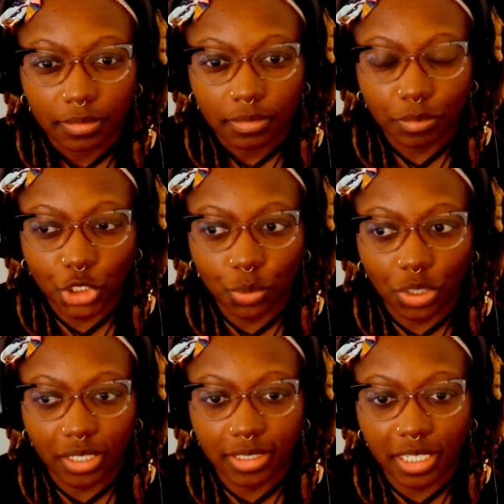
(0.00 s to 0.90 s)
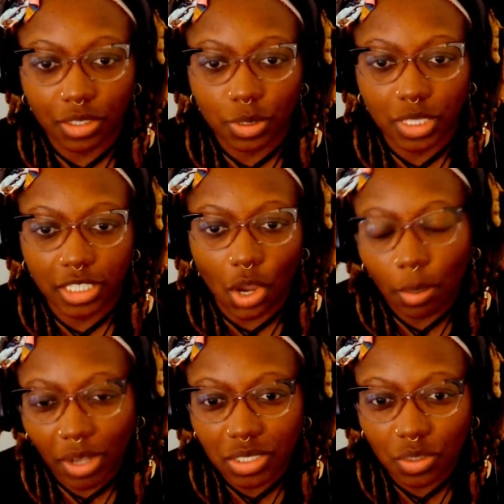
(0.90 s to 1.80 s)
But you want to continuously talk
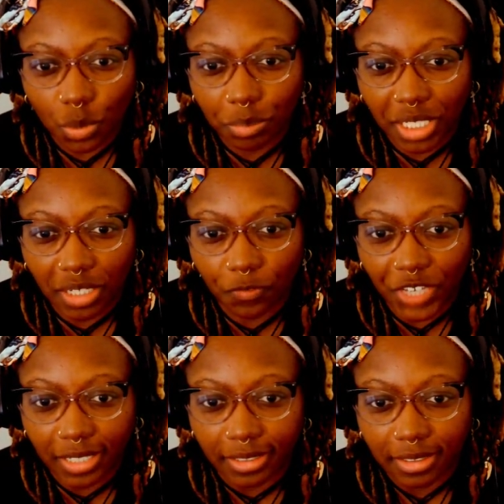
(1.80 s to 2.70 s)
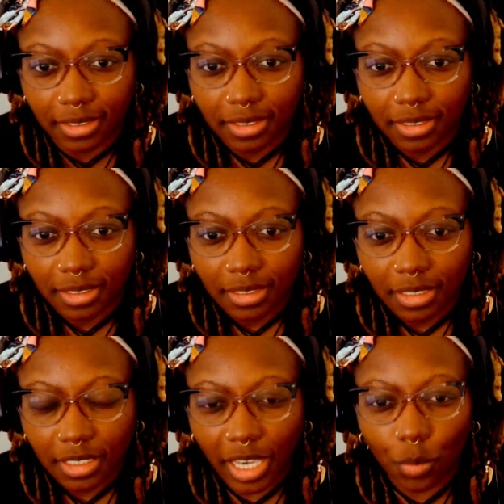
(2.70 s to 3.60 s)
about someone being a felon.
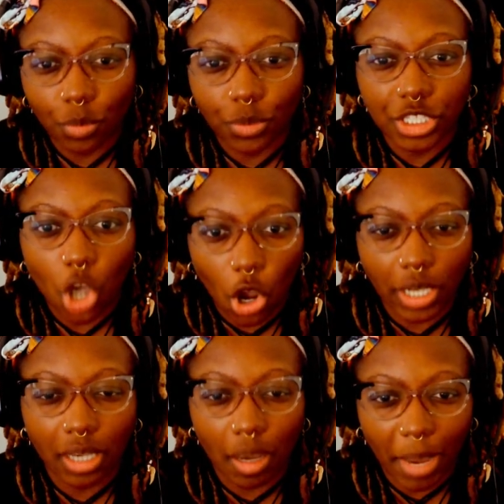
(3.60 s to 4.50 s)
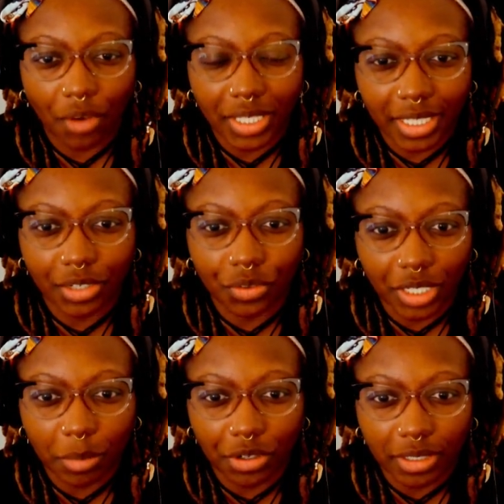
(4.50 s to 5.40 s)
Yet when we're talking about illegal
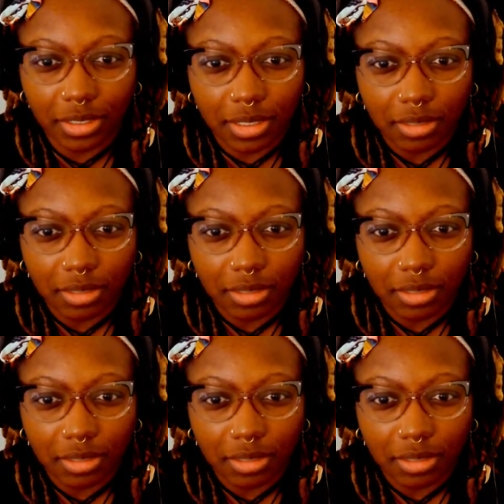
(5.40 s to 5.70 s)
immigrants,